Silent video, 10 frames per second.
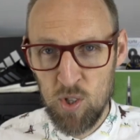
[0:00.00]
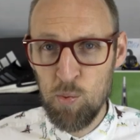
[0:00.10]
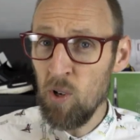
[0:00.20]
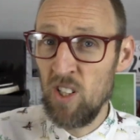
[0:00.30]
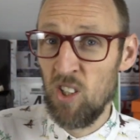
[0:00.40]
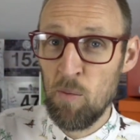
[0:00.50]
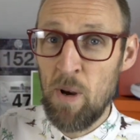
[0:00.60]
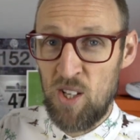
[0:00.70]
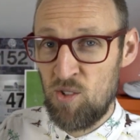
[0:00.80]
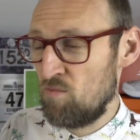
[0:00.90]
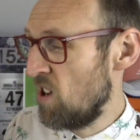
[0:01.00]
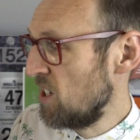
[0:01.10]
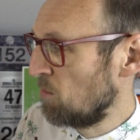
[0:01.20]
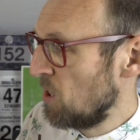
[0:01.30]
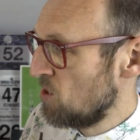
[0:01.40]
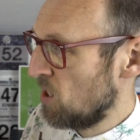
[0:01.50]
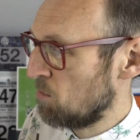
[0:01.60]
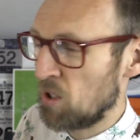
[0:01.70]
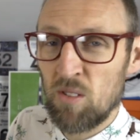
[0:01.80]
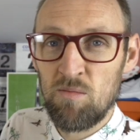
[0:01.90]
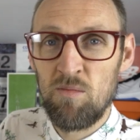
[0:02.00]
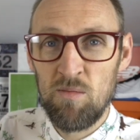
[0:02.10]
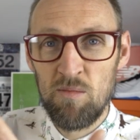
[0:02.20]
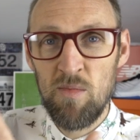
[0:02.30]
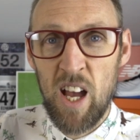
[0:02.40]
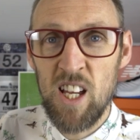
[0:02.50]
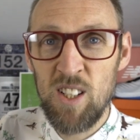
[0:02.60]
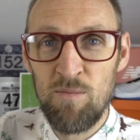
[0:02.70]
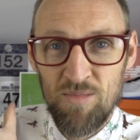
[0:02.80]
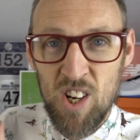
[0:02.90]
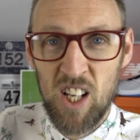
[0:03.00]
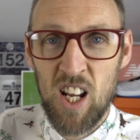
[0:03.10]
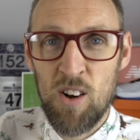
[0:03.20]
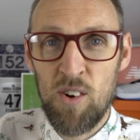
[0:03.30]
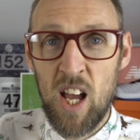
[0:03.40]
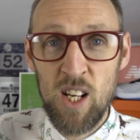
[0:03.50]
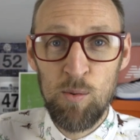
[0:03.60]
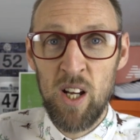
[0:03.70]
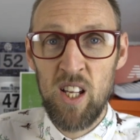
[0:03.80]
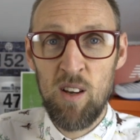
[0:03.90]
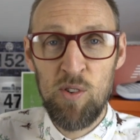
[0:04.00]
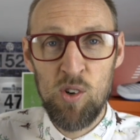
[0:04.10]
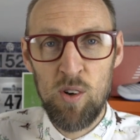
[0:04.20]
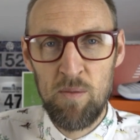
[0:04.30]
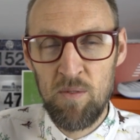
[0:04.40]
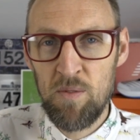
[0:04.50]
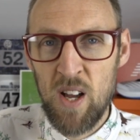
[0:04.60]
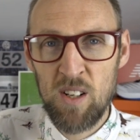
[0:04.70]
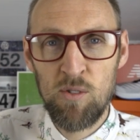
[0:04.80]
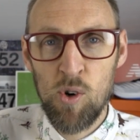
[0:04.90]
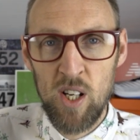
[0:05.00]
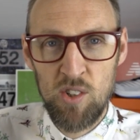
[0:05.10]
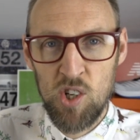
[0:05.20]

It's probably not the best running music, but hey, check it out anyway if you're a fan of great